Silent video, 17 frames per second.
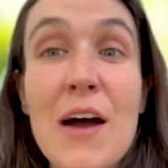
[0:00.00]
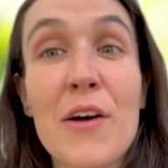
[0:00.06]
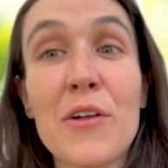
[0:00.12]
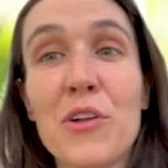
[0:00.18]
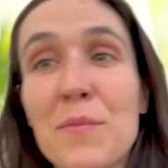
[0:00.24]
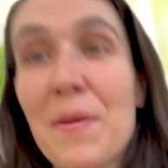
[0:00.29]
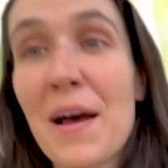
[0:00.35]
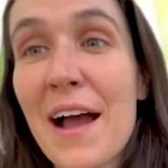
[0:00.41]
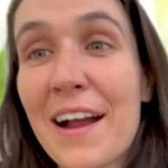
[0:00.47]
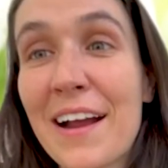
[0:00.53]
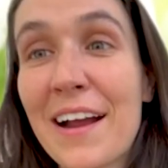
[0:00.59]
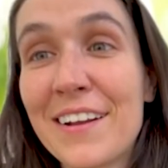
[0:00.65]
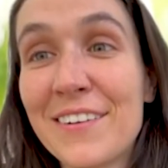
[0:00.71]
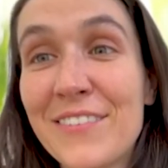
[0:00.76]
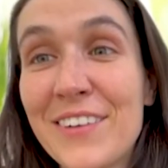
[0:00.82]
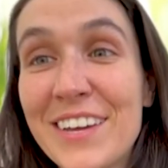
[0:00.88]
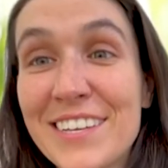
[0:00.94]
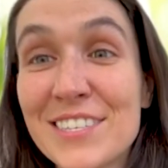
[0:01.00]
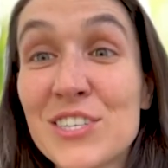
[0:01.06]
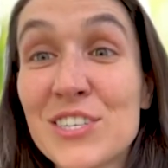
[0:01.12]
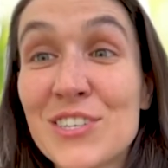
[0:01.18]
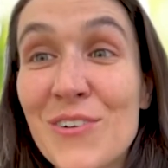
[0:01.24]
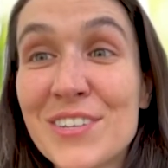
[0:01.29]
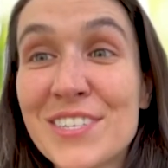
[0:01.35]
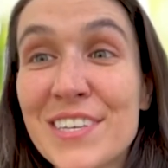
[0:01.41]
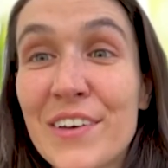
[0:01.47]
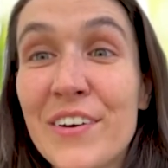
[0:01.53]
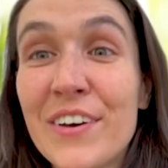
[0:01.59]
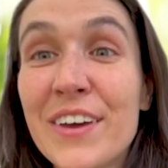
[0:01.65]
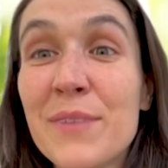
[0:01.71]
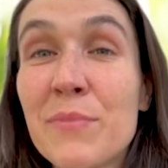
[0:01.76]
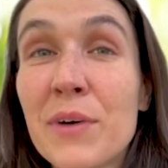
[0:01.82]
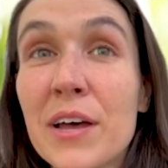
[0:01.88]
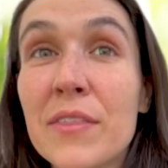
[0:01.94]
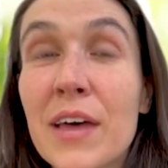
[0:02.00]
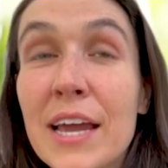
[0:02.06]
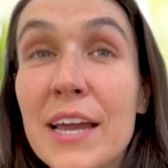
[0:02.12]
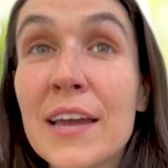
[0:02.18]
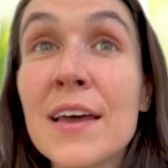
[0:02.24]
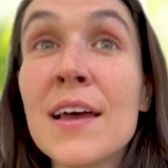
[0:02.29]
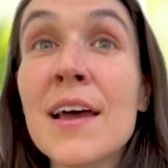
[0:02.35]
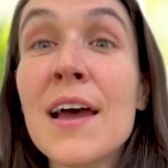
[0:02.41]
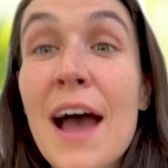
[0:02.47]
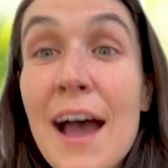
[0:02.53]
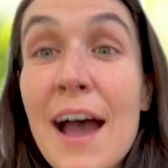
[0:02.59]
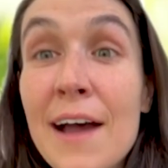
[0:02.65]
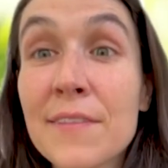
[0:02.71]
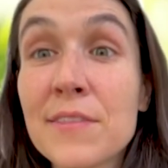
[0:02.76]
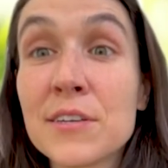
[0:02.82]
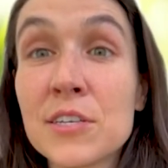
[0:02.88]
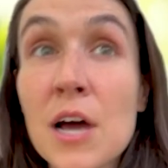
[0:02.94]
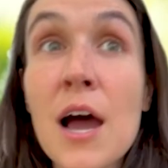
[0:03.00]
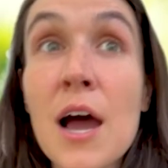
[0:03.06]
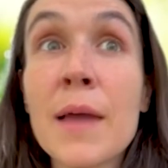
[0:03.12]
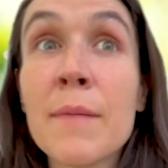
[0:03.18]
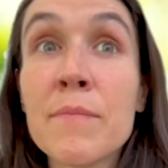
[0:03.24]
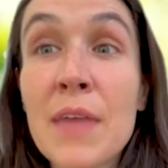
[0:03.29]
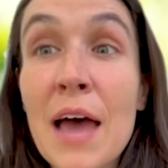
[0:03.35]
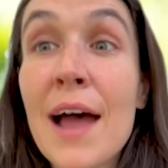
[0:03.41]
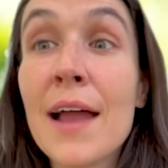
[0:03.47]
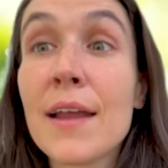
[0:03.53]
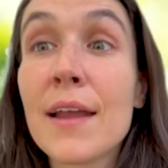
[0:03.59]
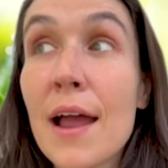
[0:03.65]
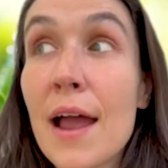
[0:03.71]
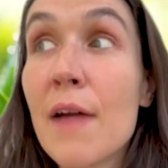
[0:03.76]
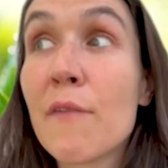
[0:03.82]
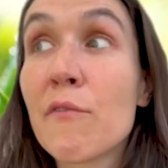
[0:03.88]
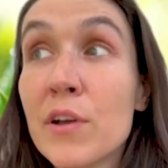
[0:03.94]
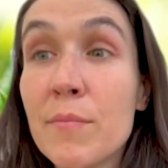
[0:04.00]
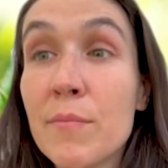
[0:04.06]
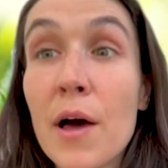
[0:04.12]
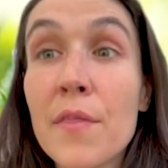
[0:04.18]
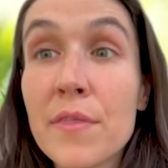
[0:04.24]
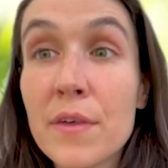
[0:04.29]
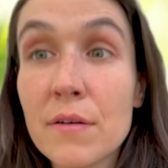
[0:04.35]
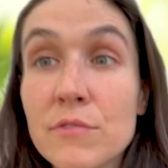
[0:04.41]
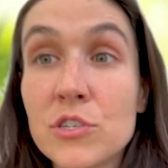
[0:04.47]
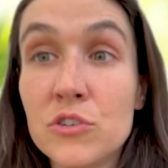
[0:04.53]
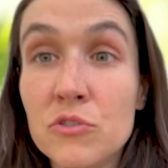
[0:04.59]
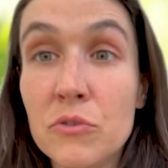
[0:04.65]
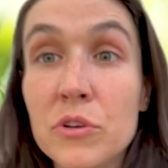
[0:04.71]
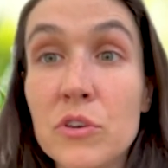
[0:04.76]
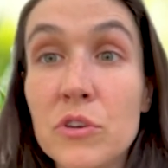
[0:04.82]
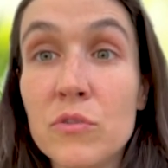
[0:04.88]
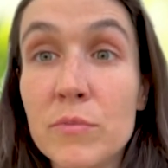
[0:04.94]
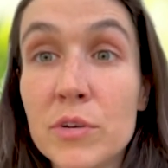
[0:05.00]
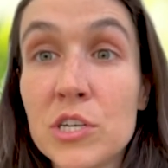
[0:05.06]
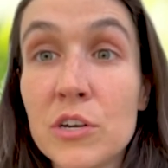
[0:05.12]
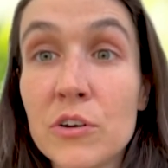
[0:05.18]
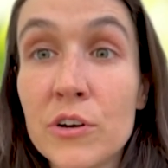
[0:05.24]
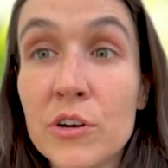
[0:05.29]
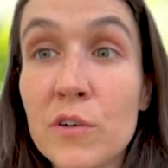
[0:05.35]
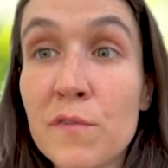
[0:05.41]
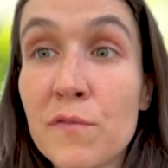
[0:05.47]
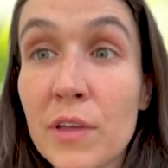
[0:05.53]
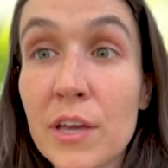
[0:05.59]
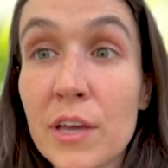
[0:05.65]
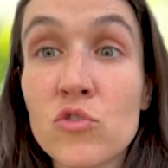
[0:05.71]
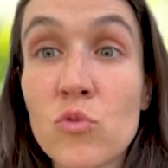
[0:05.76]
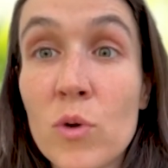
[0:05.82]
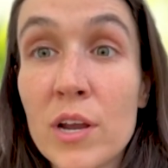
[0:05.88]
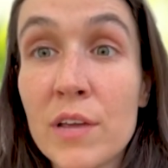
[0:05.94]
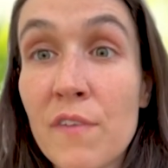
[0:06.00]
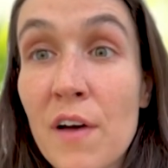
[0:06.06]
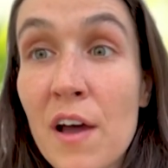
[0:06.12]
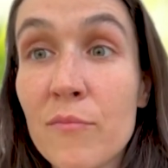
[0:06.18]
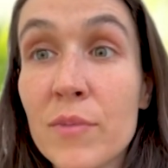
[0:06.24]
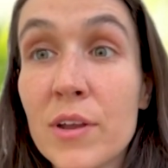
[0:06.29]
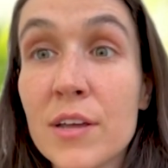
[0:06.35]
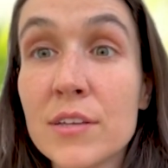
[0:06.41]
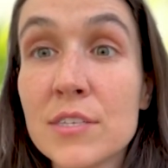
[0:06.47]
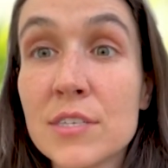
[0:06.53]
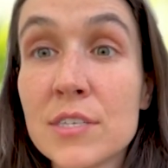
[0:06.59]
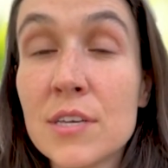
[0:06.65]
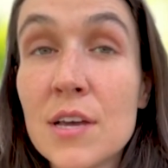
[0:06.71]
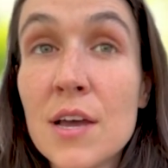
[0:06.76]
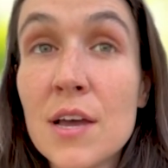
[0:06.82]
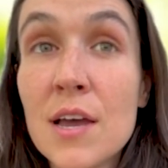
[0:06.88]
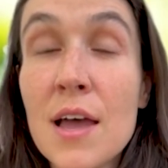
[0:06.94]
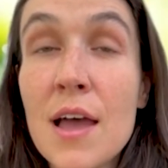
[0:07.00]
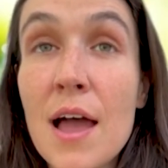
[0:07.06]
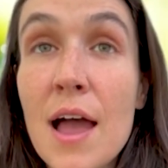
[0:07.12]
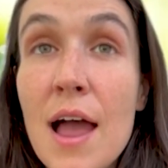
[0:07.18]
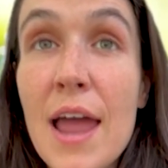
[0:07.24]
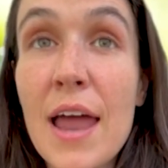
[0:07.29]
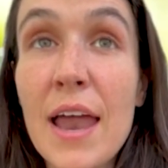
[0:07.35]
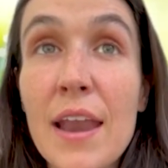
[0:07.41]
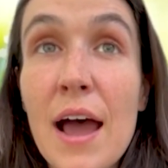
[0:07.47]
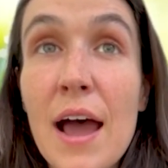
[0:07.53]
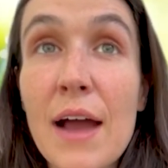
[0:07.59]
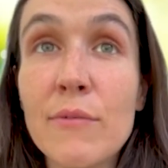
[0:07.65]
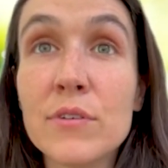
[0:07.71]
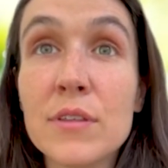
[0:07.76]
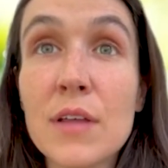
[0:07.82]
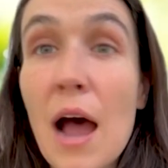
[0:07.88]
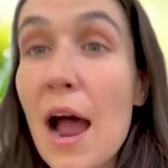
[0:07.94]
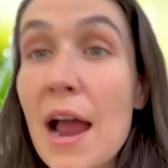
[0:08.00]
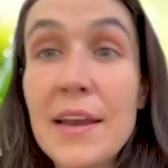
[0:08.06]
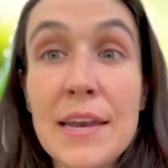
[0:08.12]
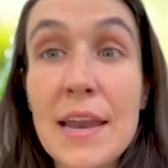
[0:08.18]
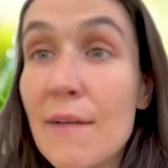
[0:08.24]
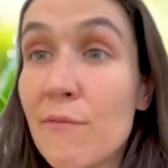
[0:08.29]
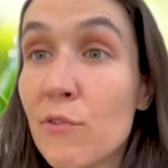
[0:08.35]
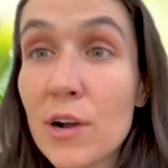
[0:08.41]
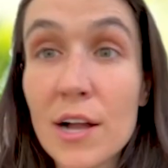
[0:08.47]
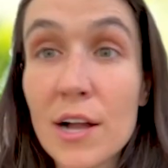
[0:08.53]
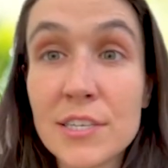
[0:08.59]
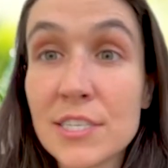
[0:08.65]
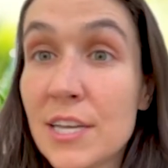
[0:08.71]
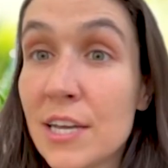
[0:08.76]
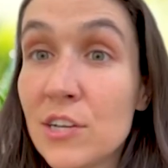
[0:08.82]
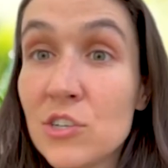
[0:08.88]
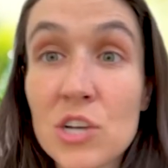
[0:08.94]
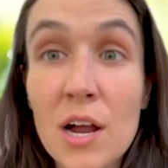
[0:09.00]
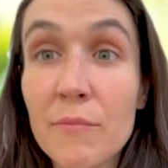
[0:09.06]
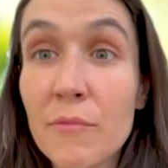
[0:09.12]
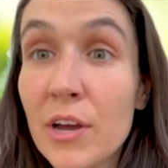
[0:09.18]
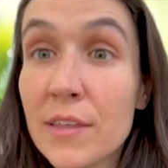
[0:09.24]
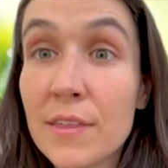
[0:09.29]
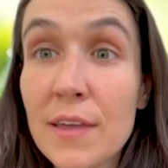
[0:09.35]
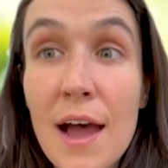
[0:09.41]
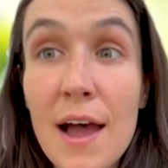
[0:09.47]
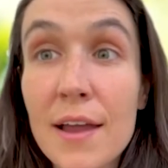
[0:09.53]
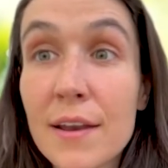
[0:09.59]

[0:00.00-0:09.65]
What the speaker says: And now I look back at it like it's so silly, but like at the time that every month I was doing new material for like 25 minutes and I never got stage time like